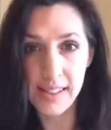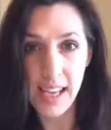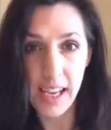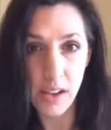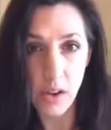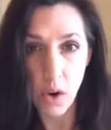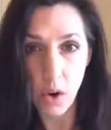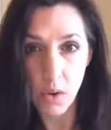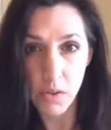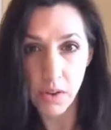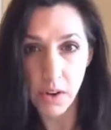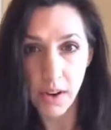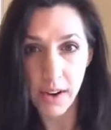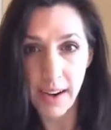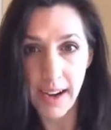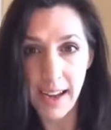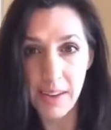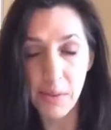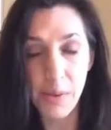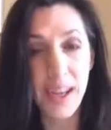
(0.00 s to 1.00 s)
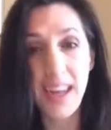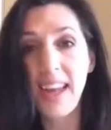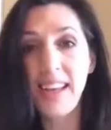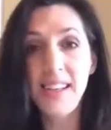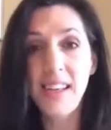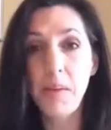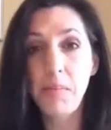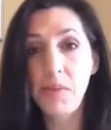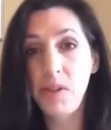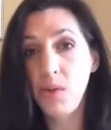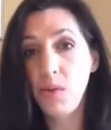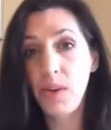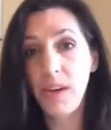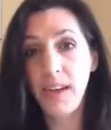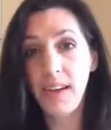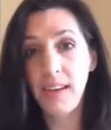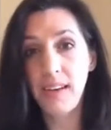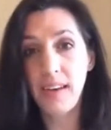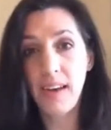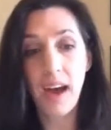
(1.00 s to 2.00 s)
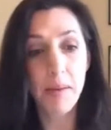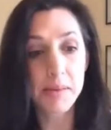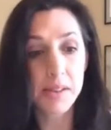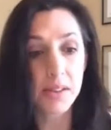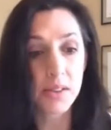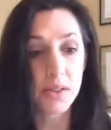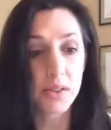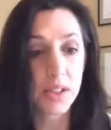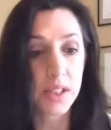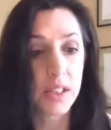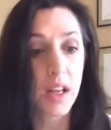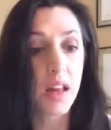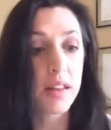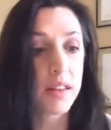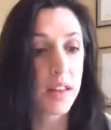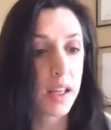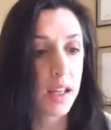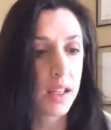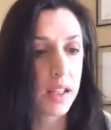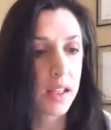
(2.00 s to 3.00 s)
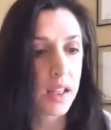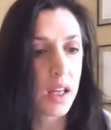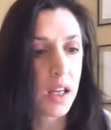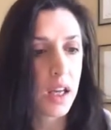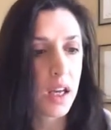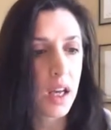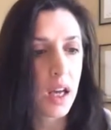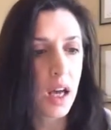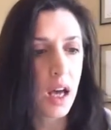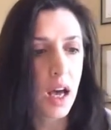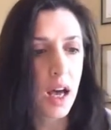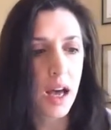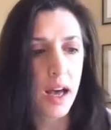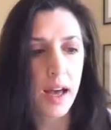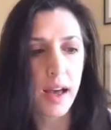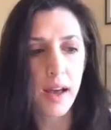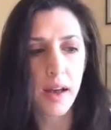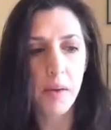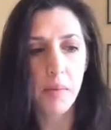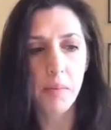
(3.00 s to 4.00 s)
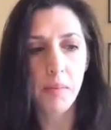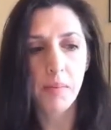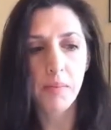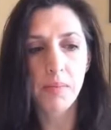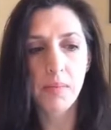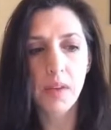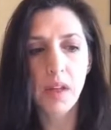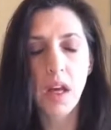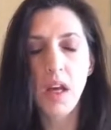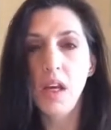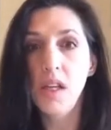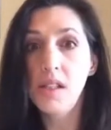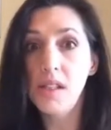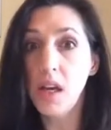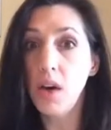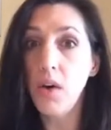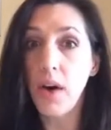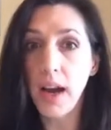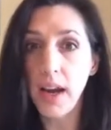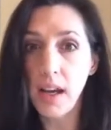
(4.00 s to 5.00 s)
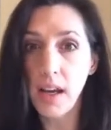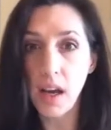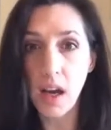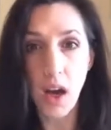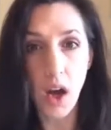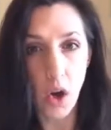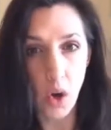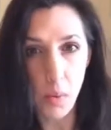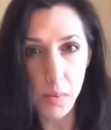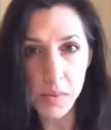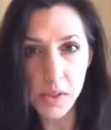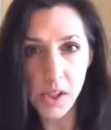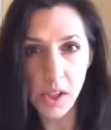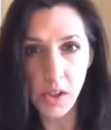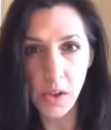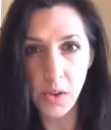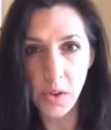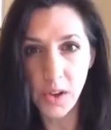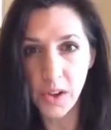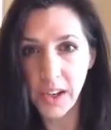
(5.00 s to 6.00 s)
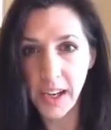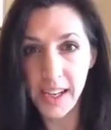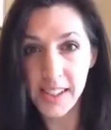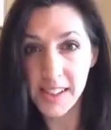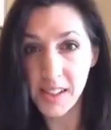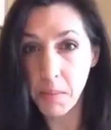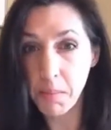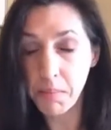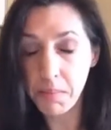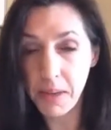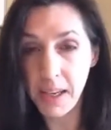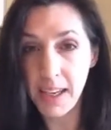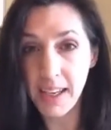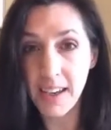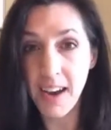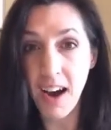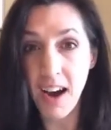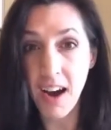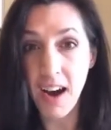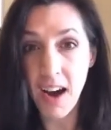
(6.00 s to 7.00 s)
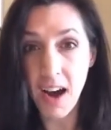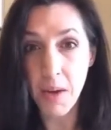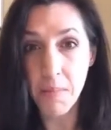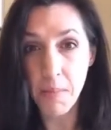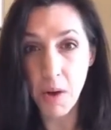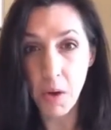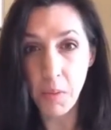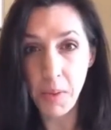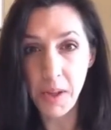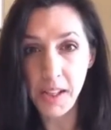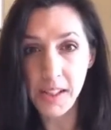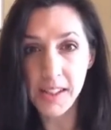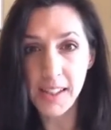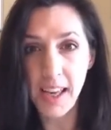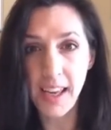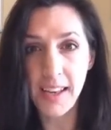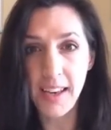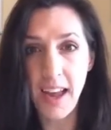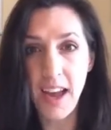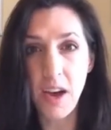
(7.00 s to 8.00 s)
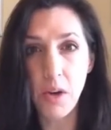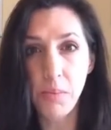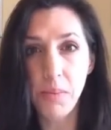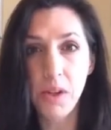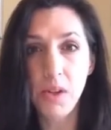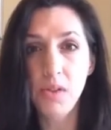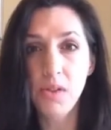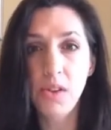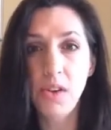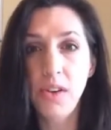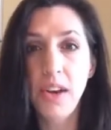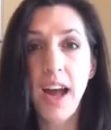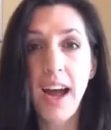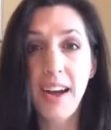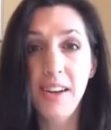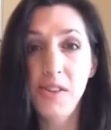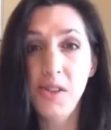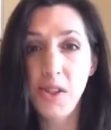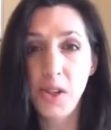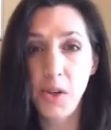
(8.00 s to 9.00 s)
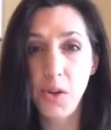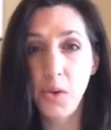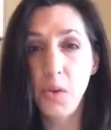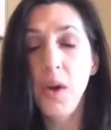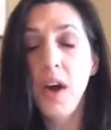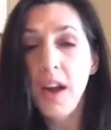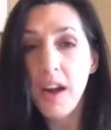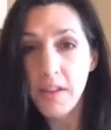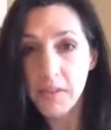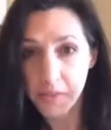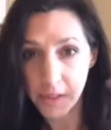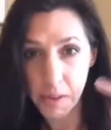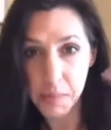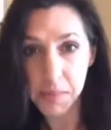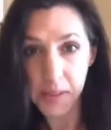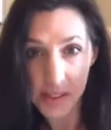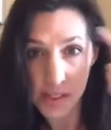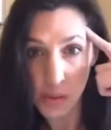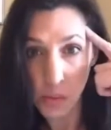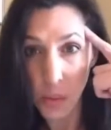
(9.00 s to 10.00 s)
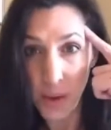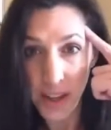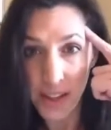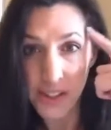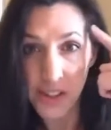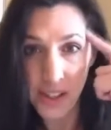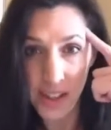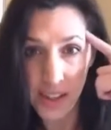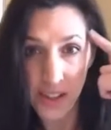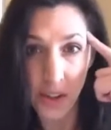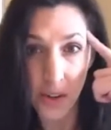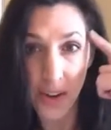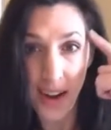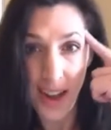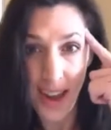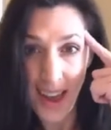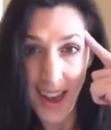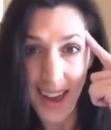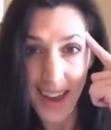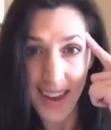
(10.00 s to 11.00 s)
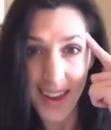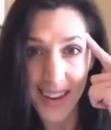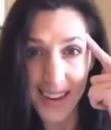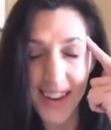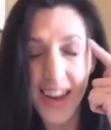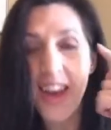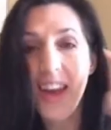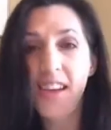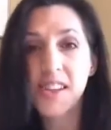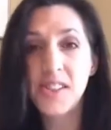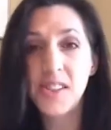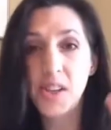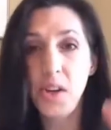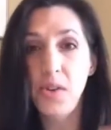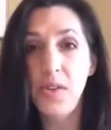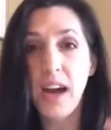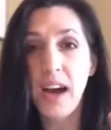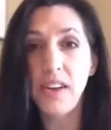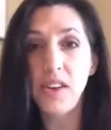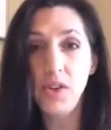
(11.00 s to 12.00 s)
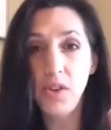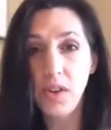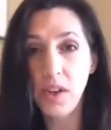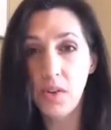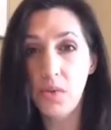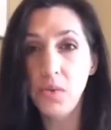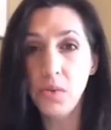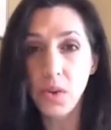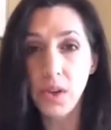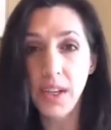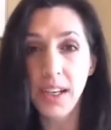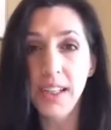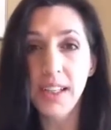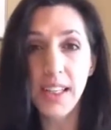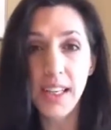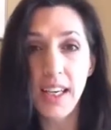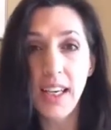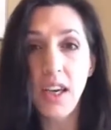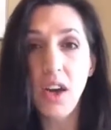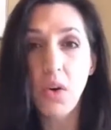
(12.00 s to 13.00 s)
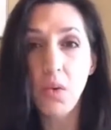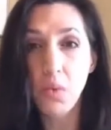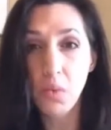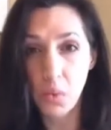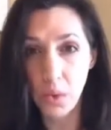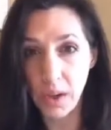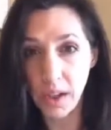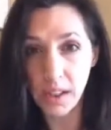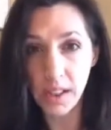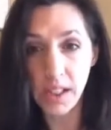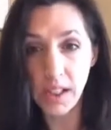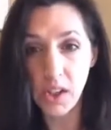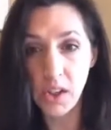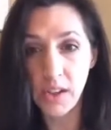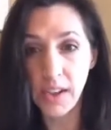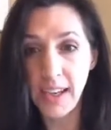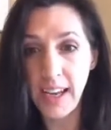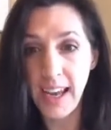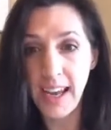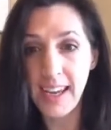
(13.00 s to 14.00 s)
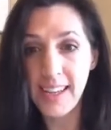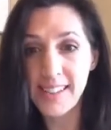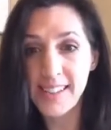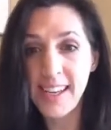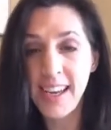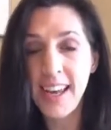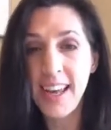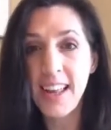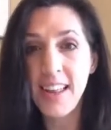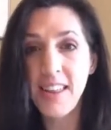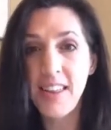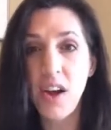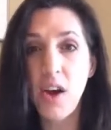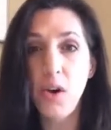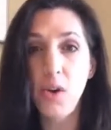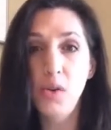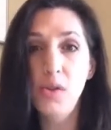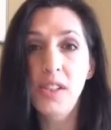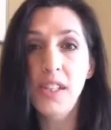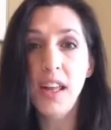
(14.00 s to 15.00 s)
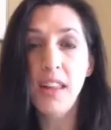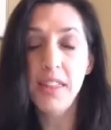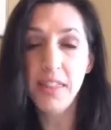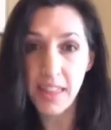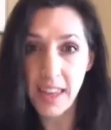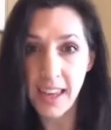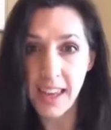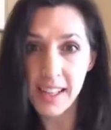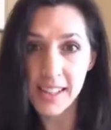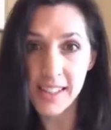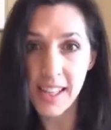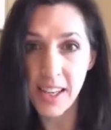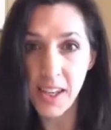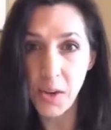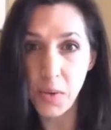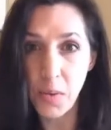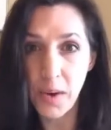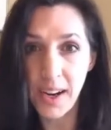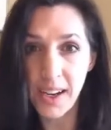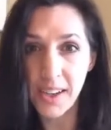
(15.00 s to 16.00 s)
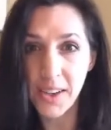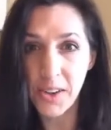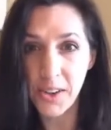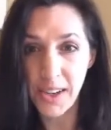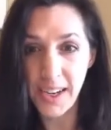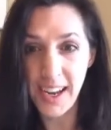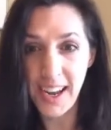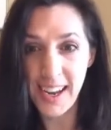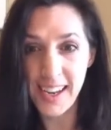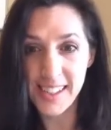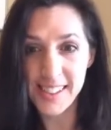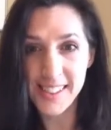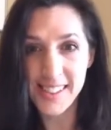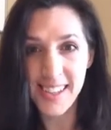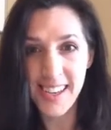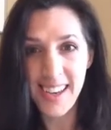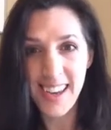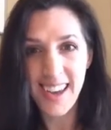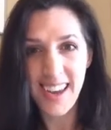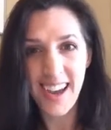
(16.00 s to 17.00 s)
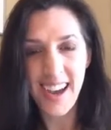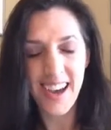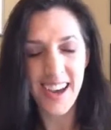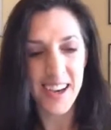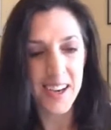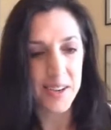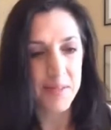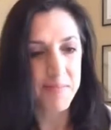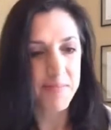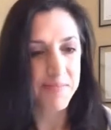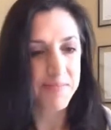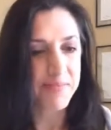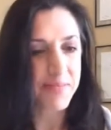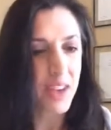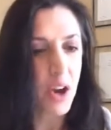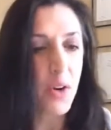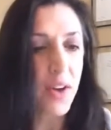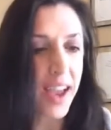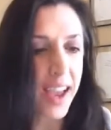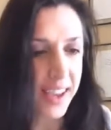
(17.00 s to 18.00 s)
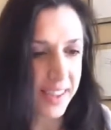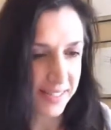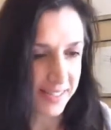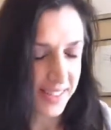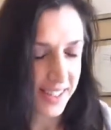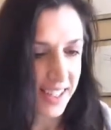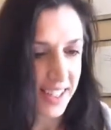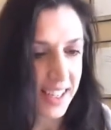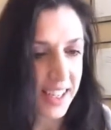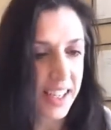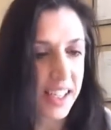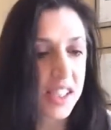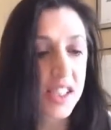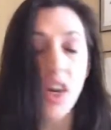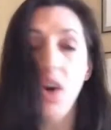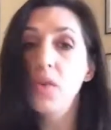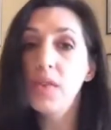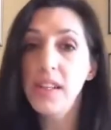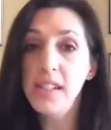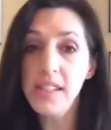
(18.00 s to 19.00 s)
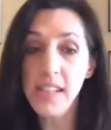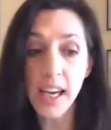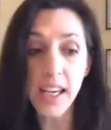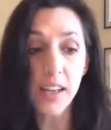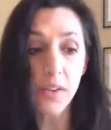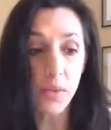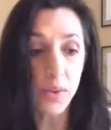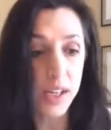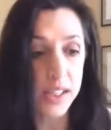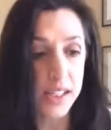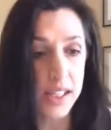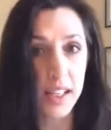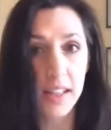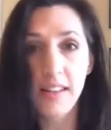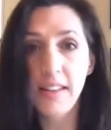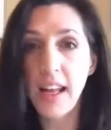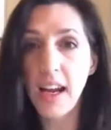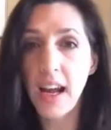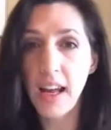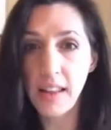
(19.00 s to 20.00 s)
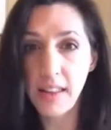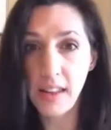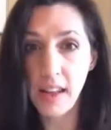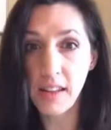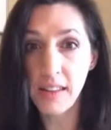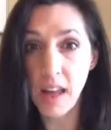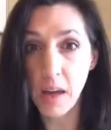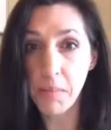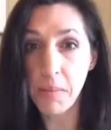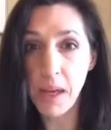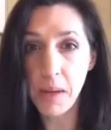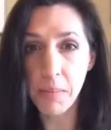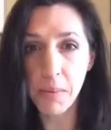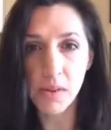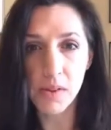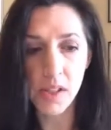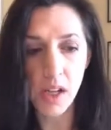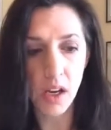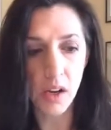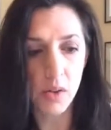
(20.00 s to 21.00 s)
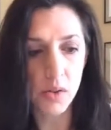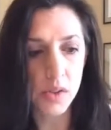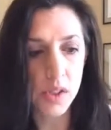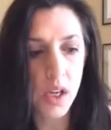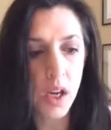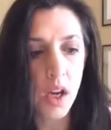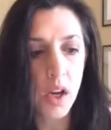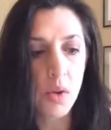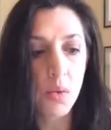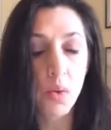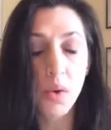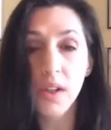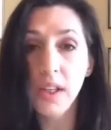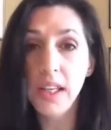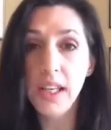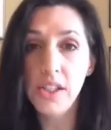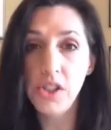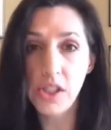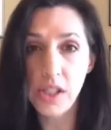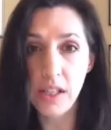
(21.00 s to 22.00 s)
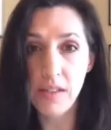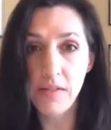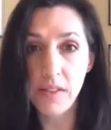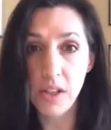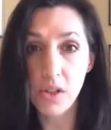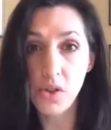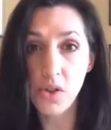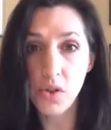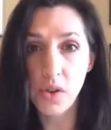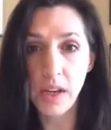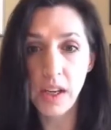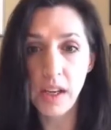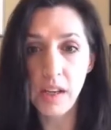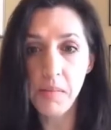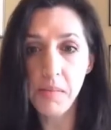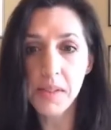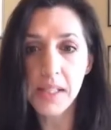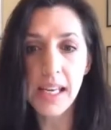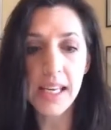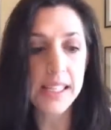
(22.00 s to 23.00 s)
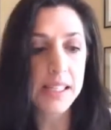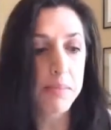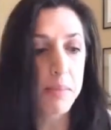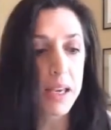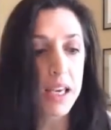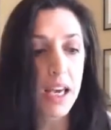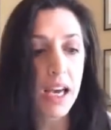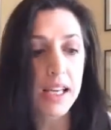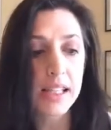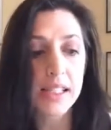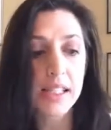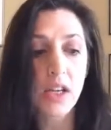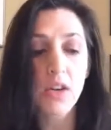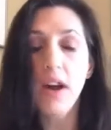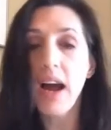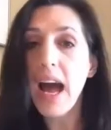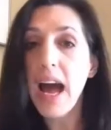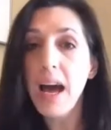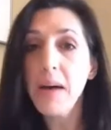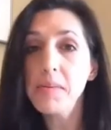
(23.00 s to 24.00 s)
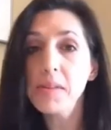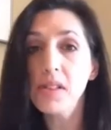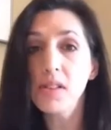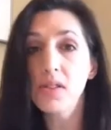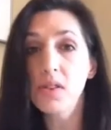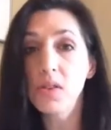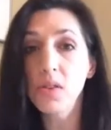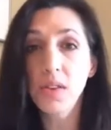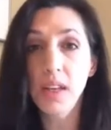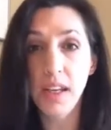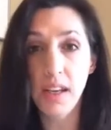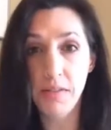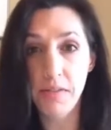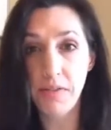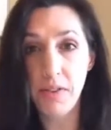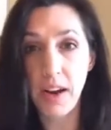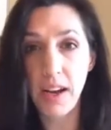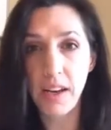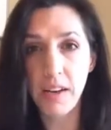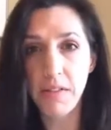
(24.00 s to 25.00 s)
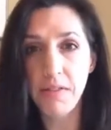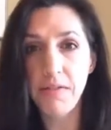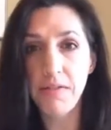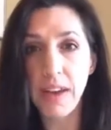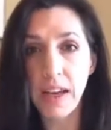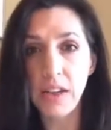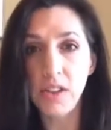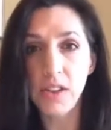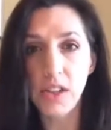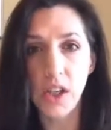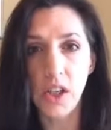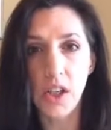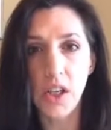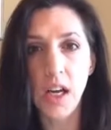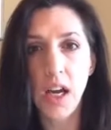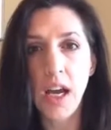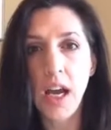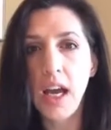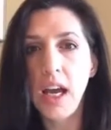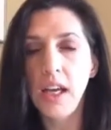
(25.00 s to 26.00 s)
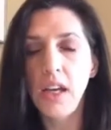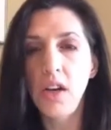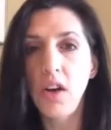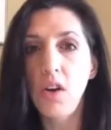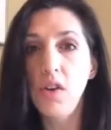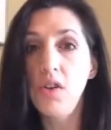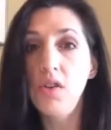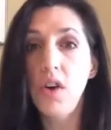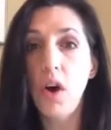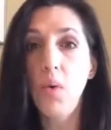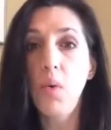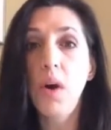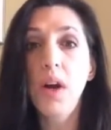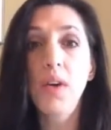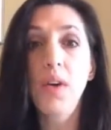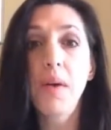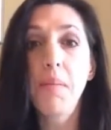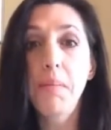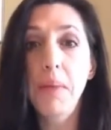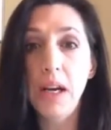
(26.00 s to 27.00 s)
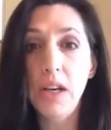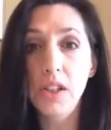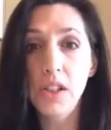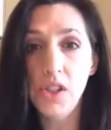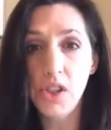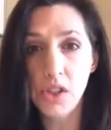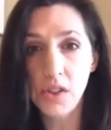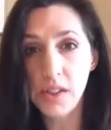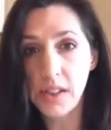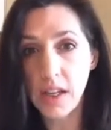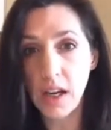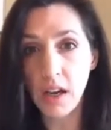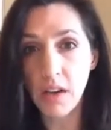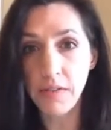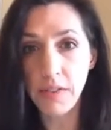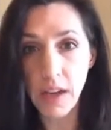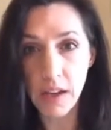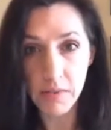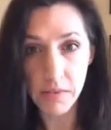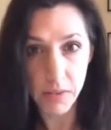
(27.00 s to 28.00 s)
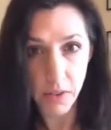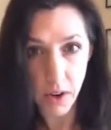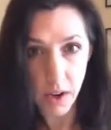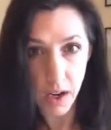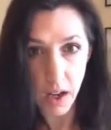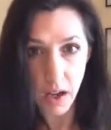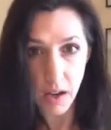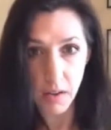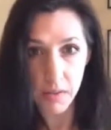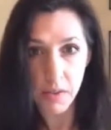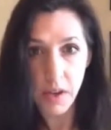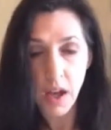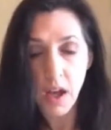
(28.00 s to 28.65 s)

take over and we end up doing absolutely nothing. Um, so I hope to create some big aha moments and help you learn how to flip the switch in your head so that you can really, really create those things that you want to create. Um, okay, so the second reason that I think that people don't really achieve their dreams is because they're absolutely afraid of failure. You know, you don't want to embarrass yourself in front of